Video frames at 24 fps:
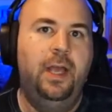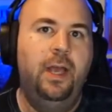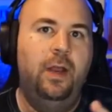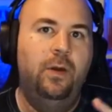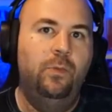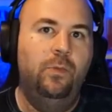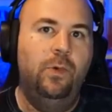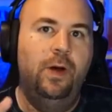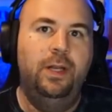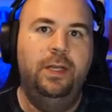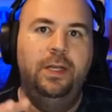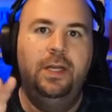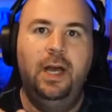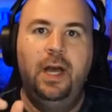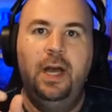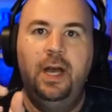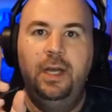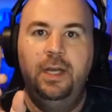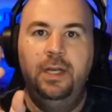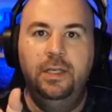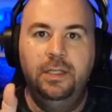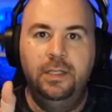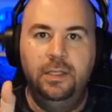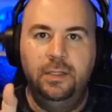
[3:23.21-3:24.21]
and one guy
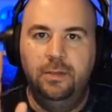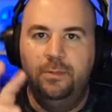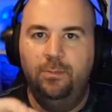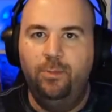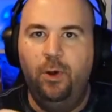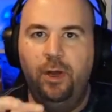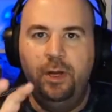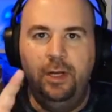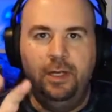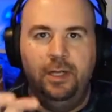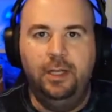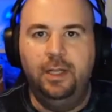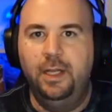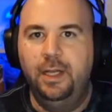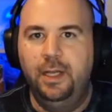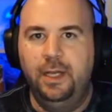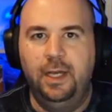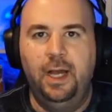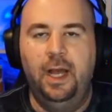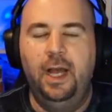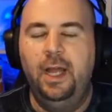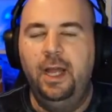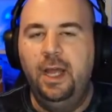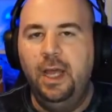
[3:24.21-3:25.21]
is a point-and-click
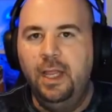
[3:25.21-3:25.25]
guy.